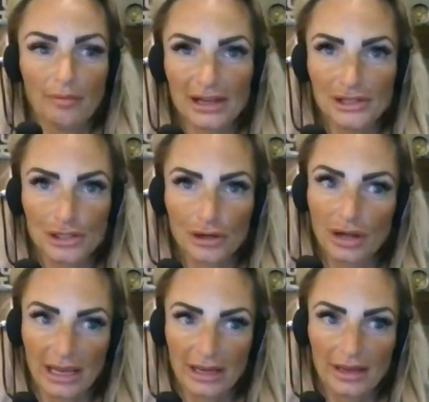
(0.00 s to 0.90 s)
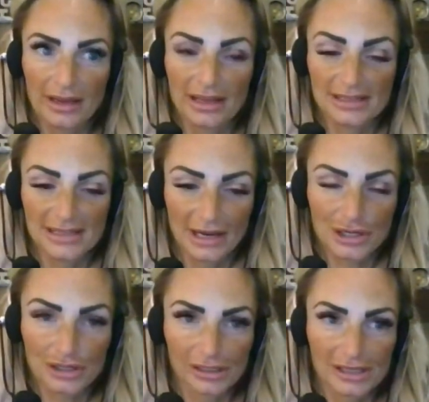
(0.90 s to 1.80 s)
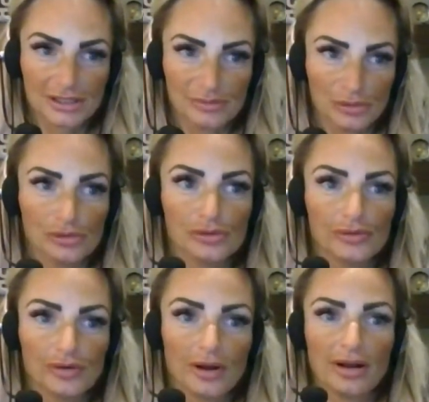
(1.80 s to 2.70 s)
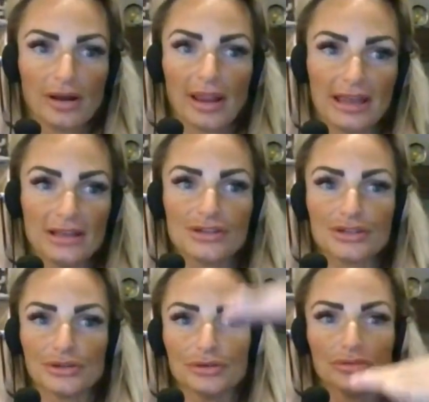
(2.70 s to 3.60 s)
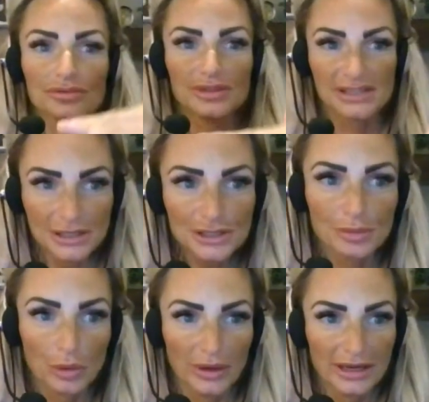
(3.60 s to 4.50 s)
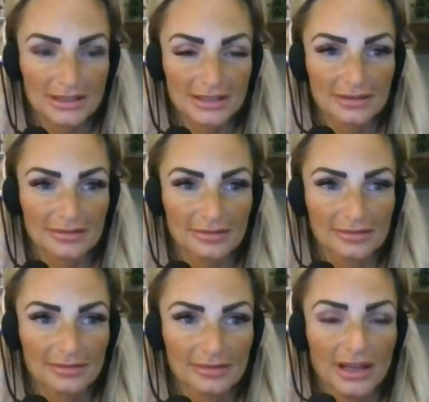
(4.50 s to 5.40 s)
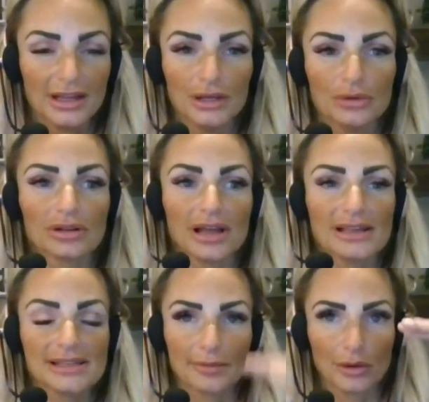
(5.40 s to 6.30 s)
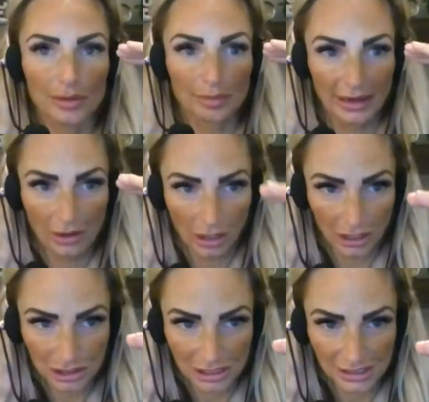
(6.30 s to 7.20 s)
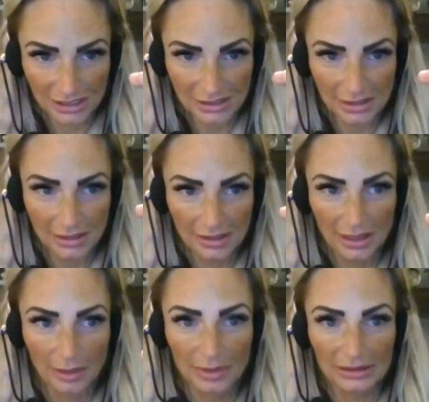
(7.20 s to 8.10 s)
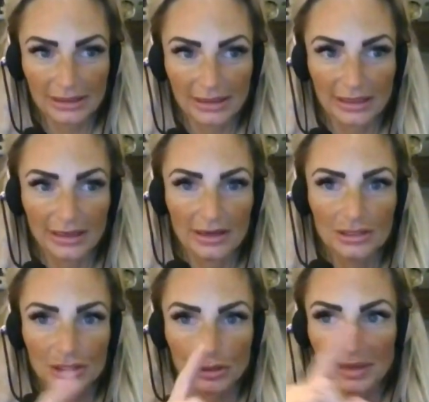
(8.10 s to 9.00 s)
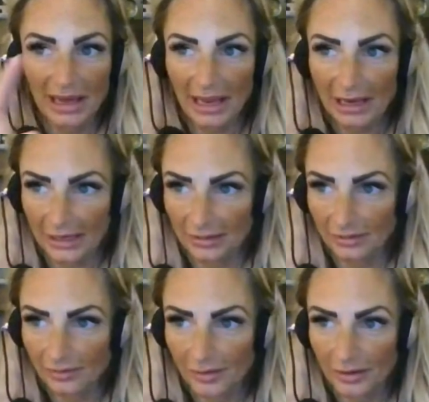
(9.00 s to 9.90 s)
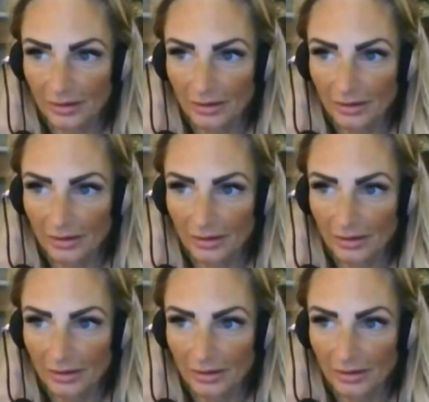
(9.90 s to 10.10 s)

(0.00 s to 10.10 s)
my journey is actually to move into the center point, utilizing both my conscious ability to behave